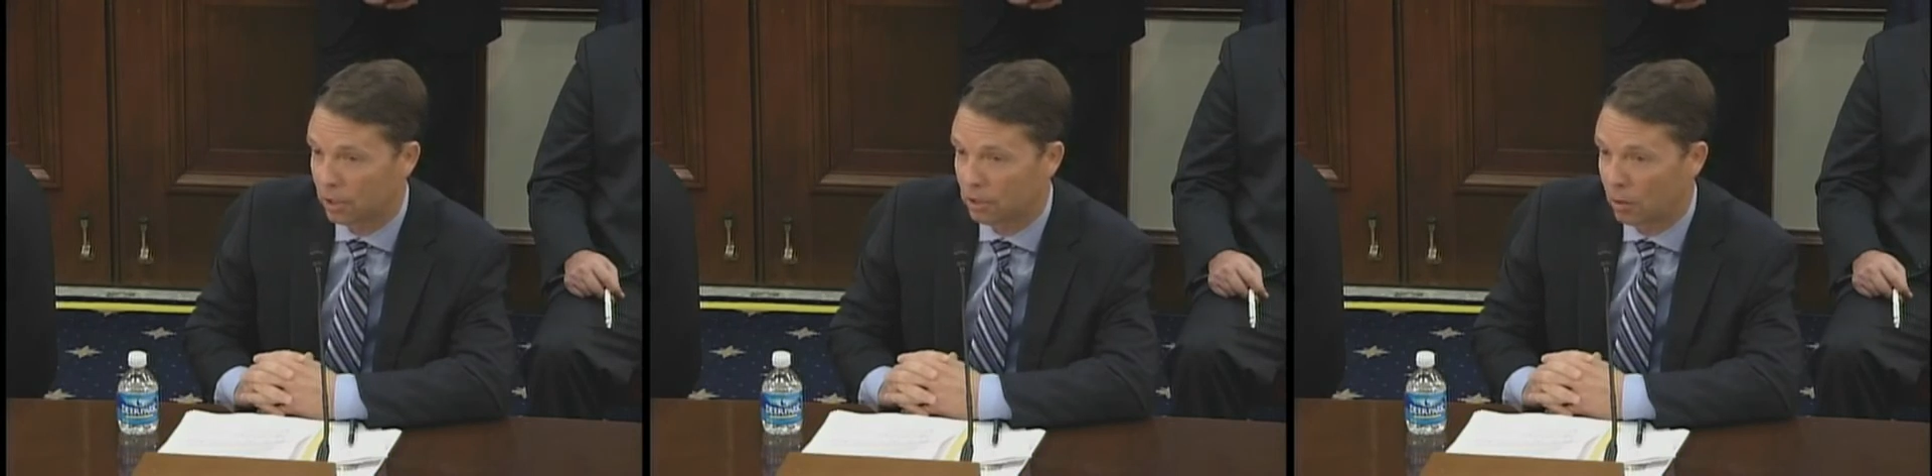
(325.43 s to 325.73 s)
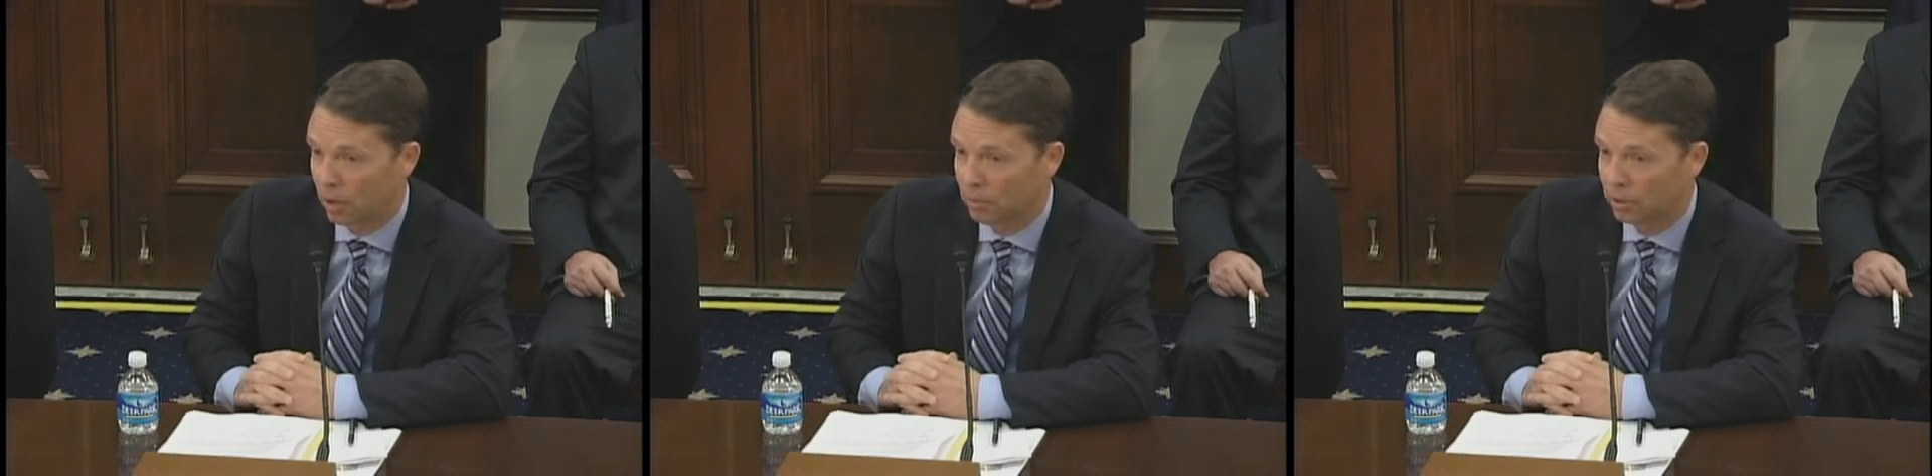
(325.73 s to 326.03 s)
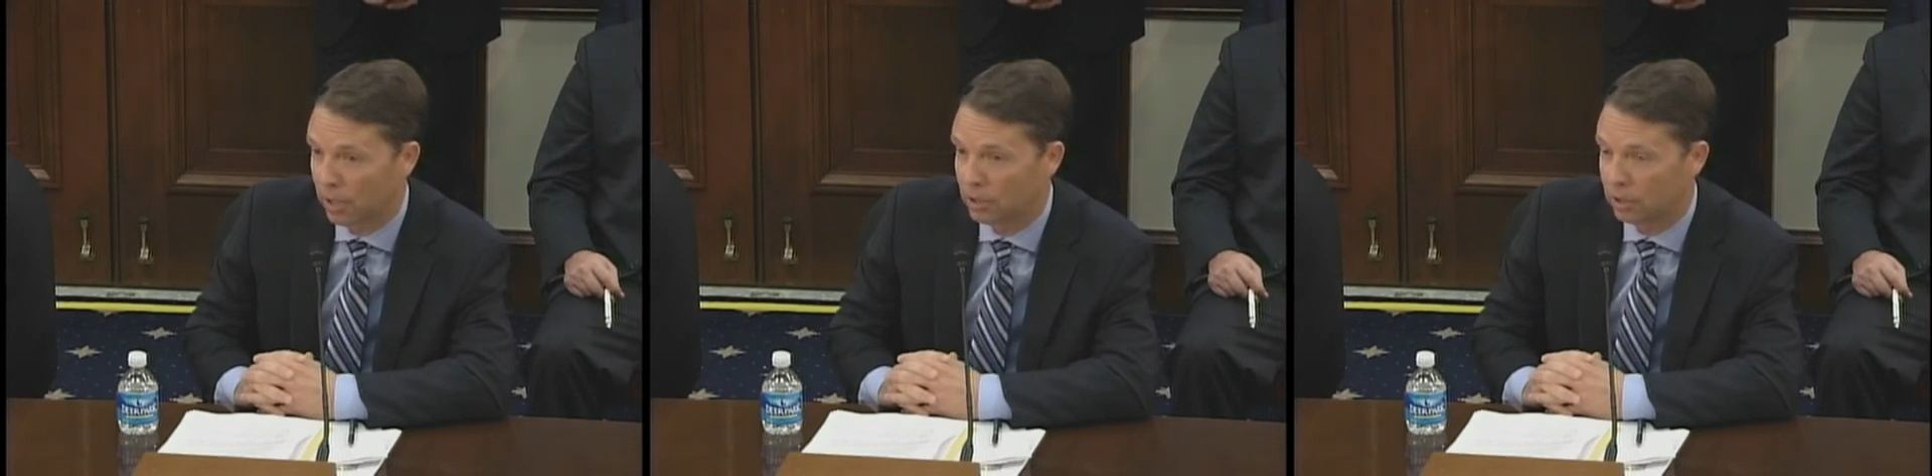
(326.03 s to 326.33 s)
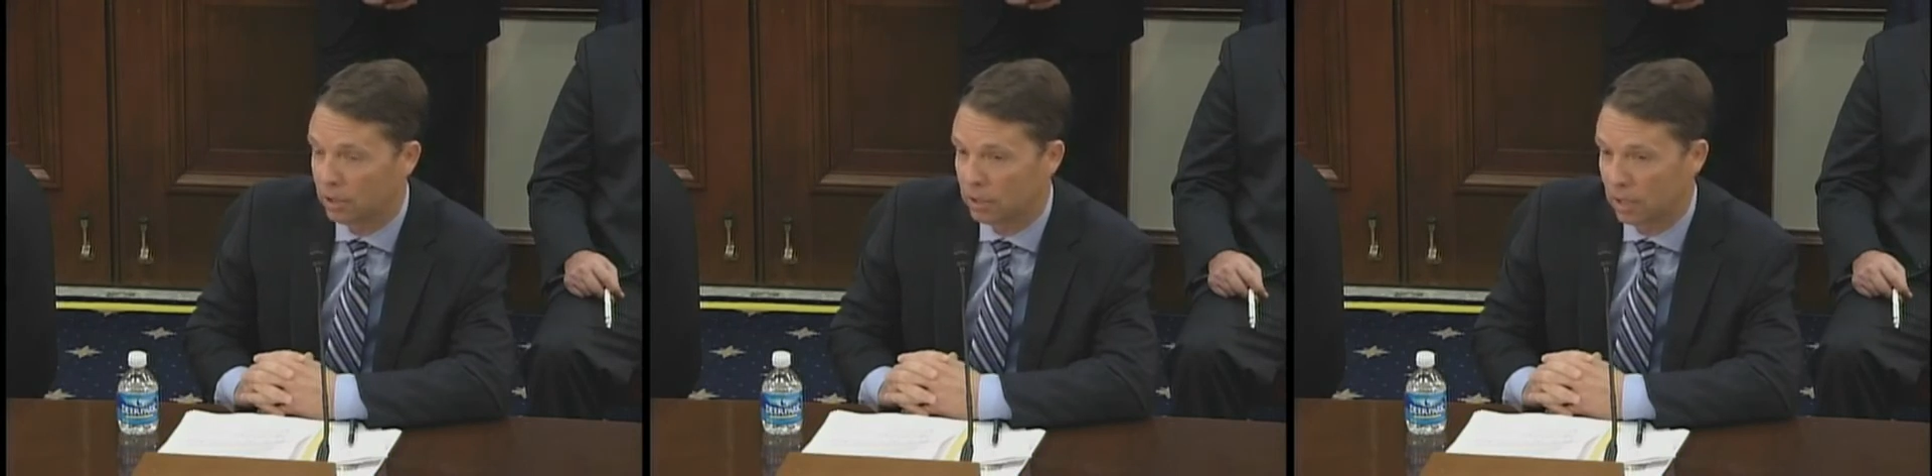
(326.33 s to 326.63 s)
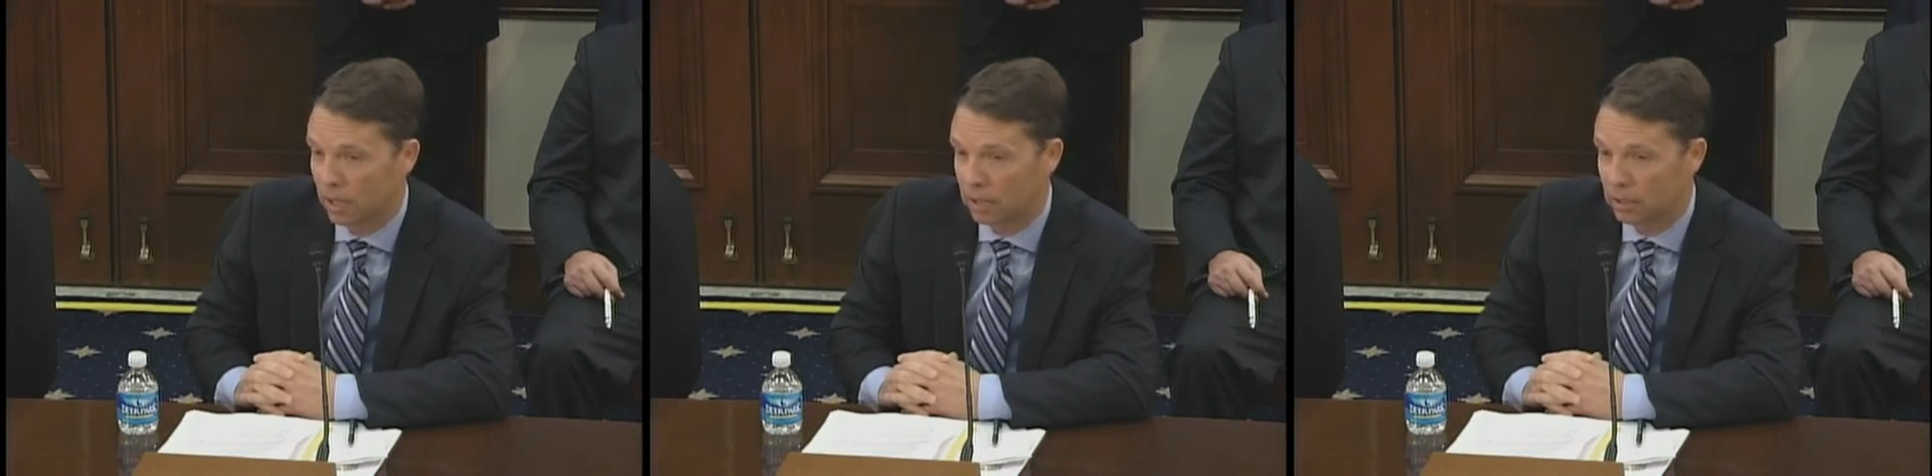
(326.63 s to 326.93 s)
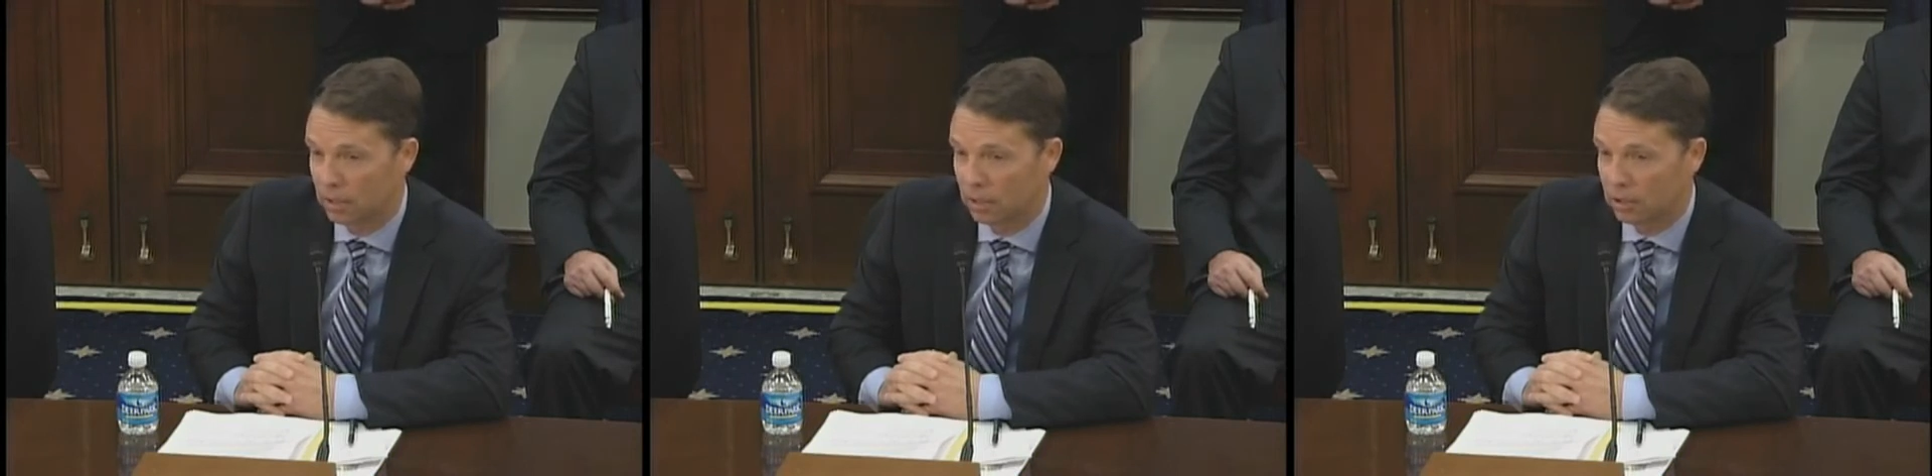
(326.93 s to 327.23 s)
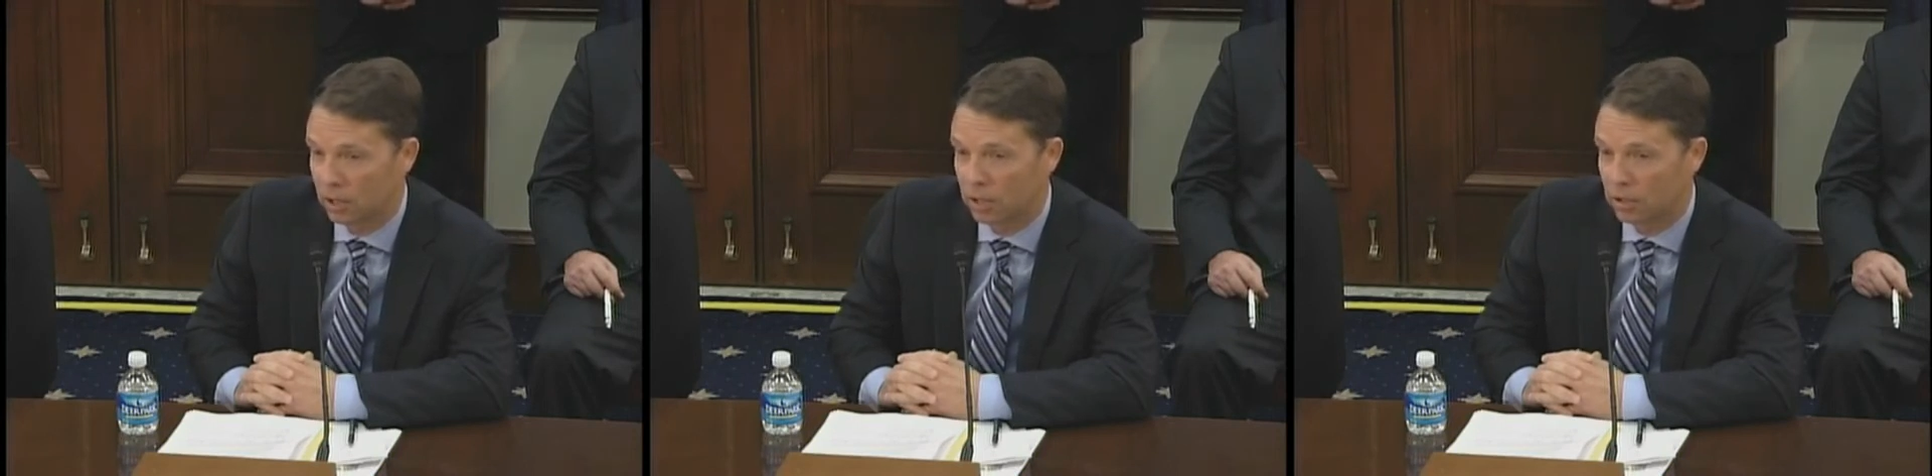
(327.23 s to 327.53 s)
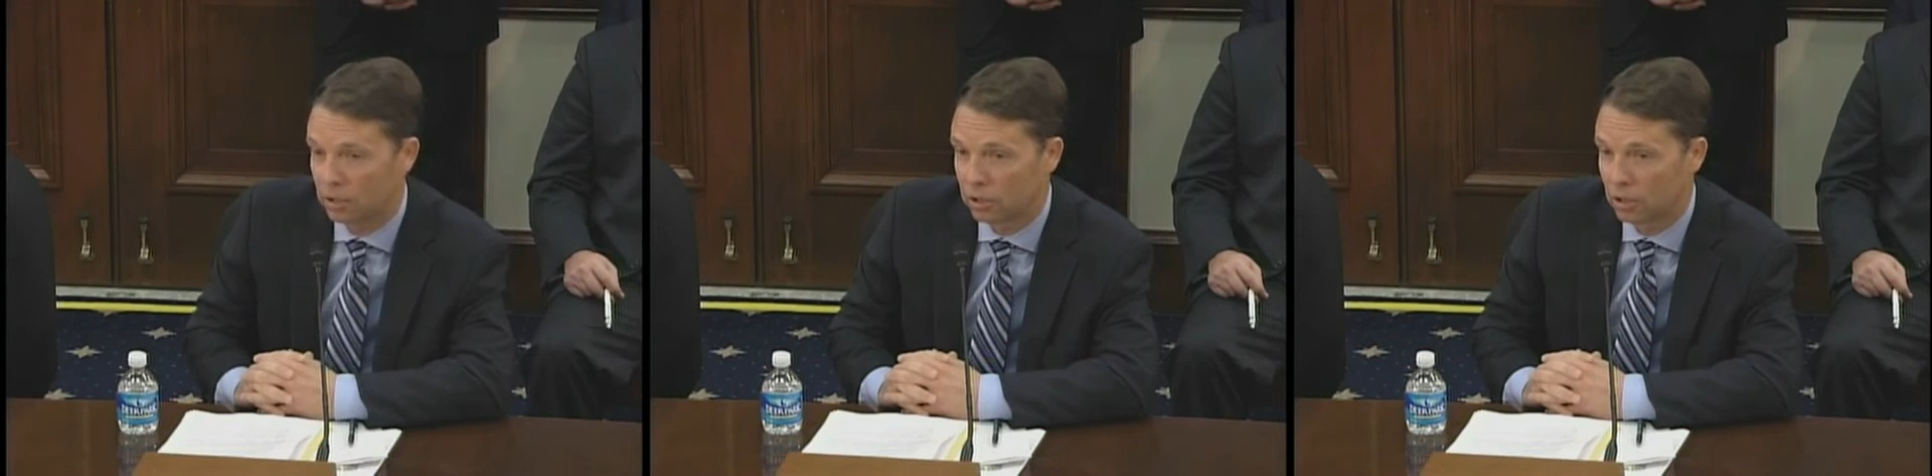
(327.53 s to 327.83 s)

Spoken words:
in the marketplace and the exchanges